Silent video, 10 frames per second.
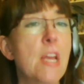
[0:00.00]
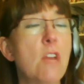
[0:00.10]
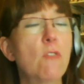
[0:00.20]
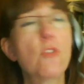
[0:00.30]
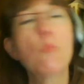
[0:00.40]

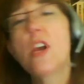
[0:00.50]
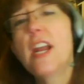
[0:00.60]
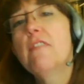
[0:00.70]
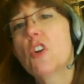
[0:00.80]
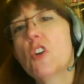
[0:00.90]
from what
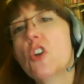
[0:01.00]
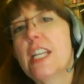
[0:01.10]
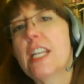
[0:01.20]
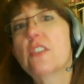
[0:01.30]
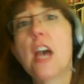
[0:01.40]
I've heard,
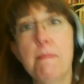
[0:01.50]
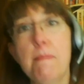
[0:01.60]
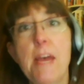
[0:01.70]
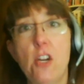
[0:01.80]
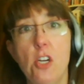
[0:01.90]
it's gotten
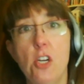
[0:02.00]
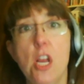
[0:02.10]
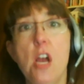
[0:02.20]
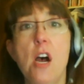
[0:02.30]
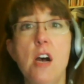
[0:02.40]
better.
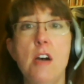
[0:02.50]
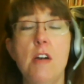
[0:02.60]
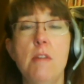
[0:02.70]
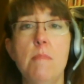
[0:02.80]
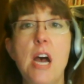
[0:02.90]

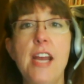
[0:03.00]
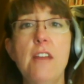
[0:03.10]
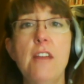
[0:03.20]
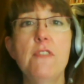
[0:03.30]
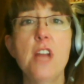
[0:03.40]
I
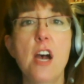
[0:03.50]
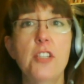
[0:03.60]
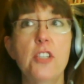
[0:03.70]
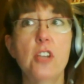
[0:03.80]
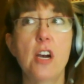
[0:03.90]
have
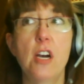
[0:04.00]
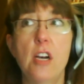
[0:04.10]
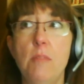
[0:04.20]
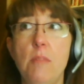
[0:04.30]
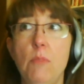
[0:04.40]
not
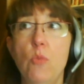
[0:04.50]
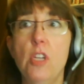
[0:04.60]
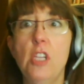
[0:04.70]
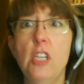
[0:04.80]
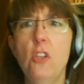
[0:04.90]

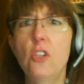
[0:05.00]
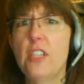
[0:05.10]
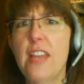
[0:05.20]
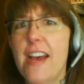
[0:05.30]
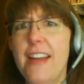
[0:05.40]
really looked
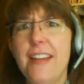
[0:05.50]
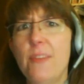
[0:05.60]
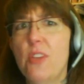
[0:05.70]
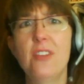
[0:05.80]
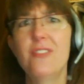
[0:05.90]
at that
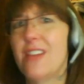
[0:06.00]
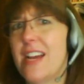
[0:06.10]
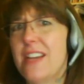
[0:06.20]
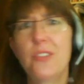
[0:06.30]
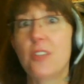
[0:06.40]
within the
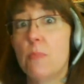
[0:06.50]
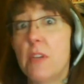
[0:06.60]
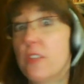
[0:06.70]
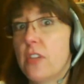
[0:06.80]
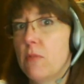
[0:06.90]
last 6
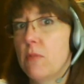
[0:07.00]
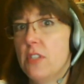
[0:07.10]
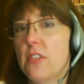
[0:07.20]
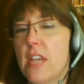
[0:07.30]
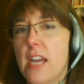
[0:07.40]
months, I
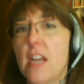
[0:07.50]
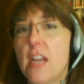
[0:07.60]
wouldn't say.